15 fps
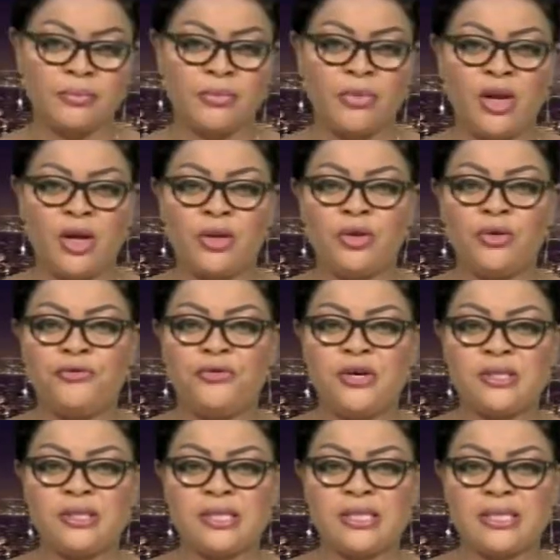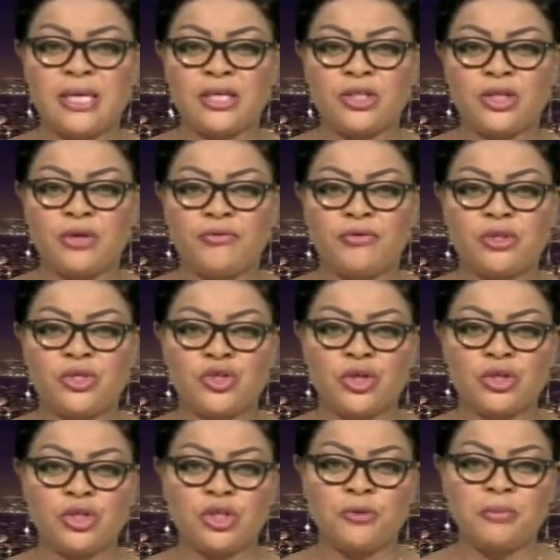The first session of the
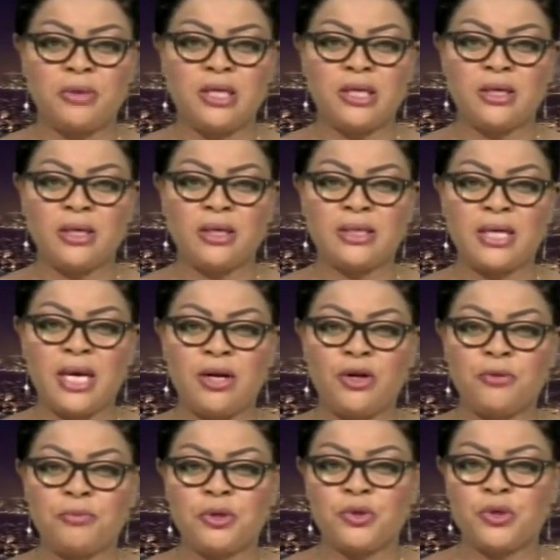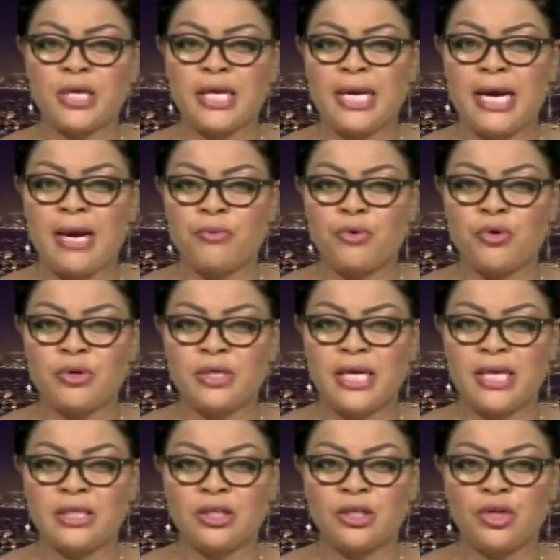structured political dialogue between Cameroon and
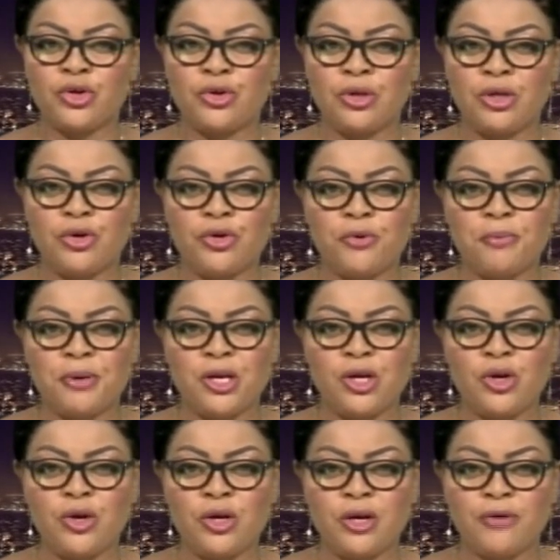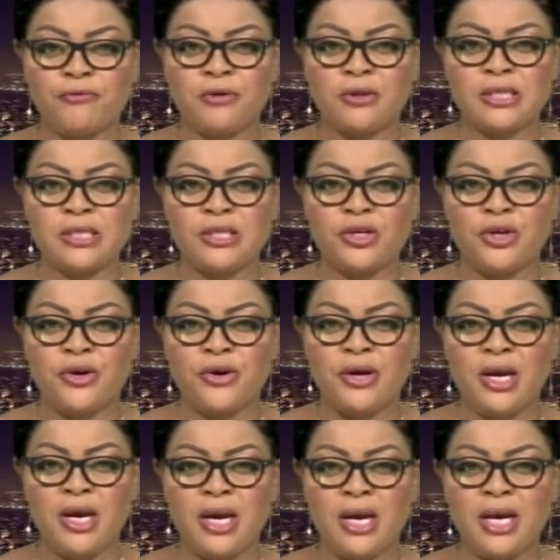the European Union for this year
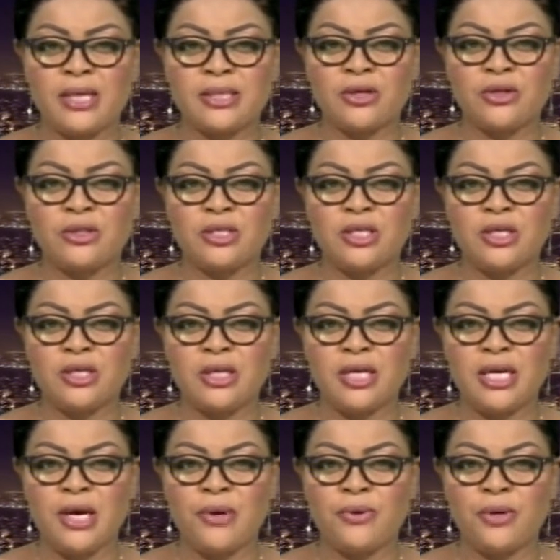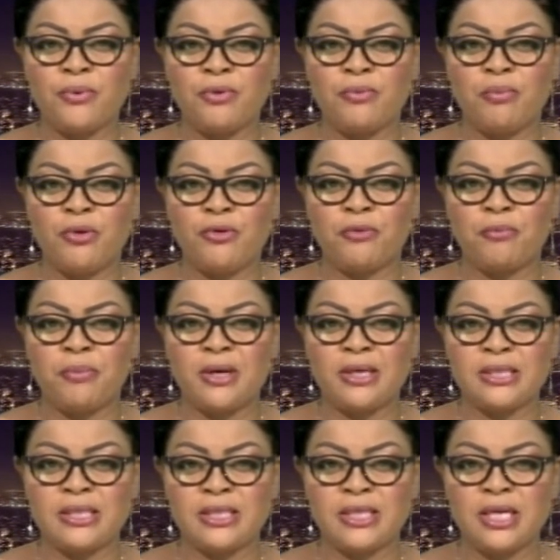has continued in Yaoundé with both
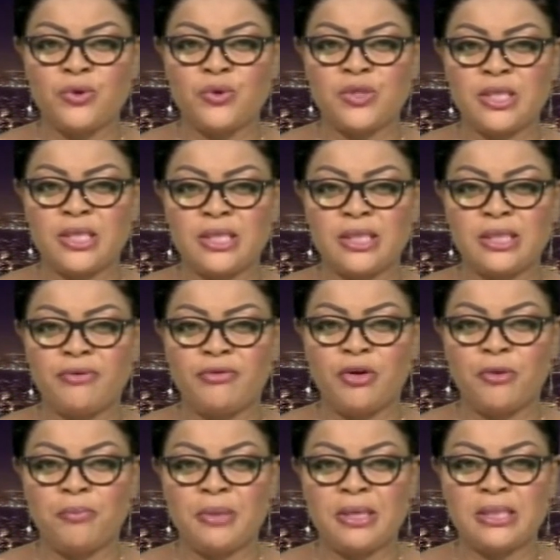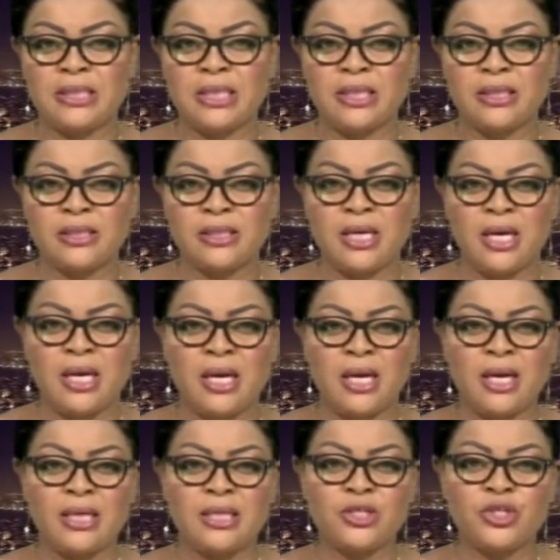parties negotiating development deals.
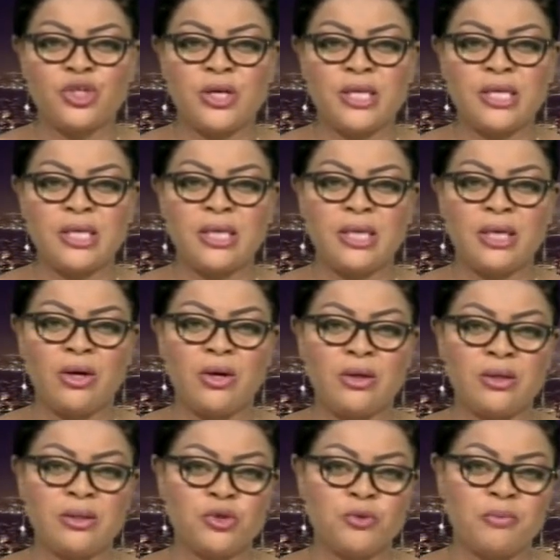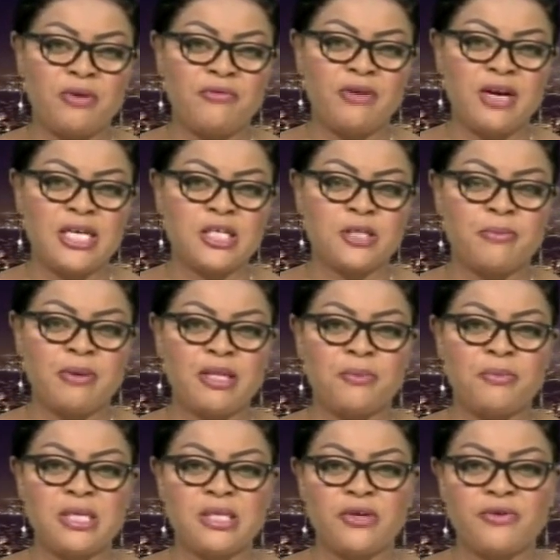It is jointly supervised by the
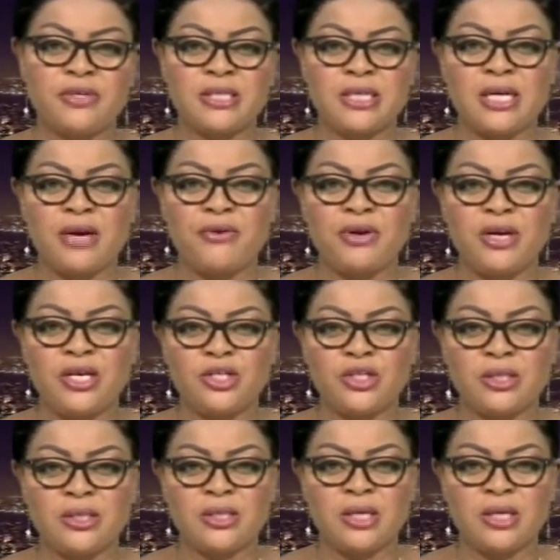Minister of External Relations,